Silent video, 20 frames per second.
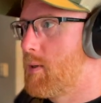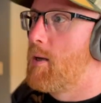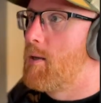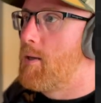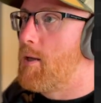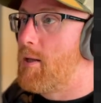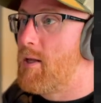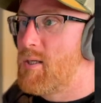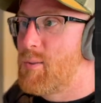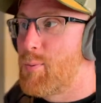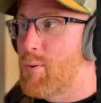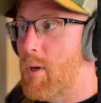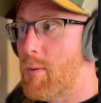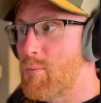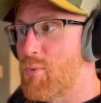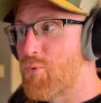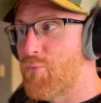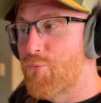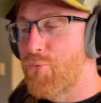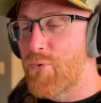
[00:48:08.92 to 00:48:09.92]
Now this
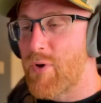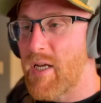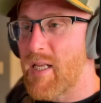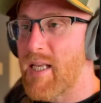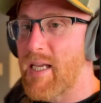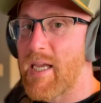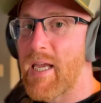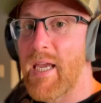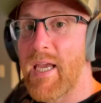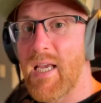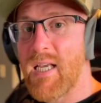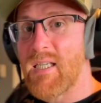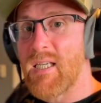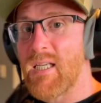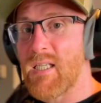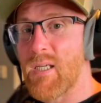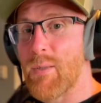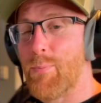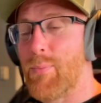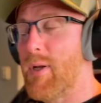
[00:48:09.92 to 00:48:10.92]
becomes really
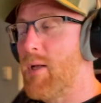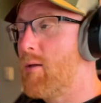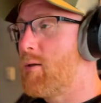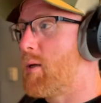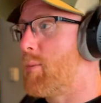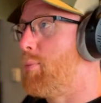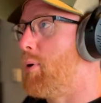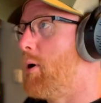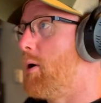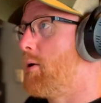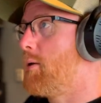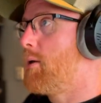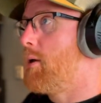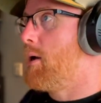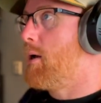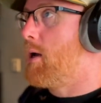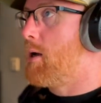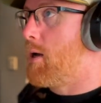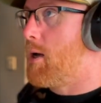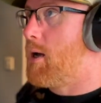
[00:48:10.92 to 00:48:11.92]
easy to build upon
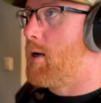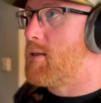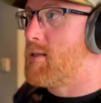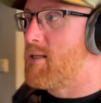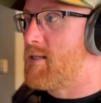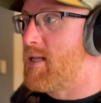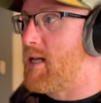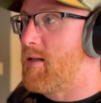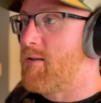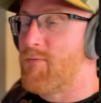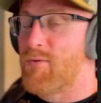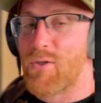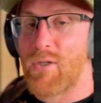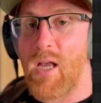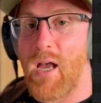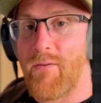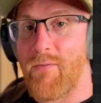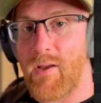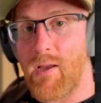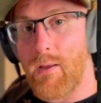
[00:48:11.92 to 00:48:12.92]
instead of just
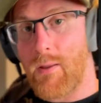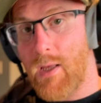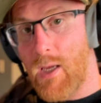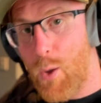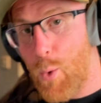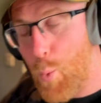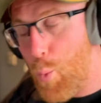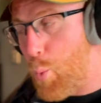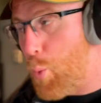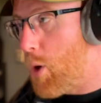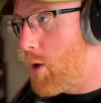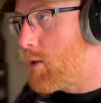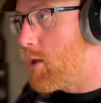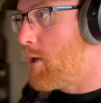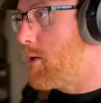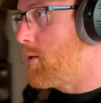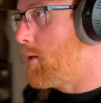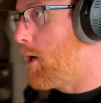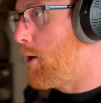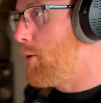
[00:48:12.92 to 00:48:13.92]
having the
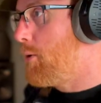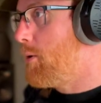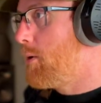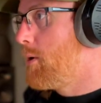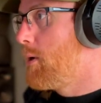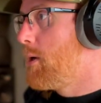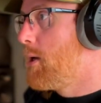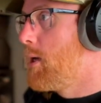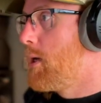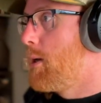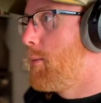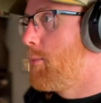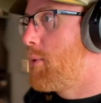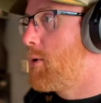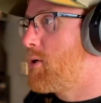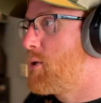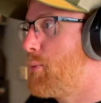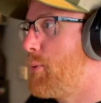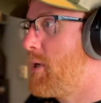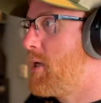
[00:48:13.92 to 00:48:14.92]
oneer note,
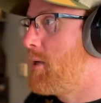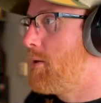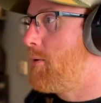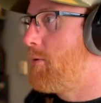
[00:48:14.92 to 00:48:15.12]
because we can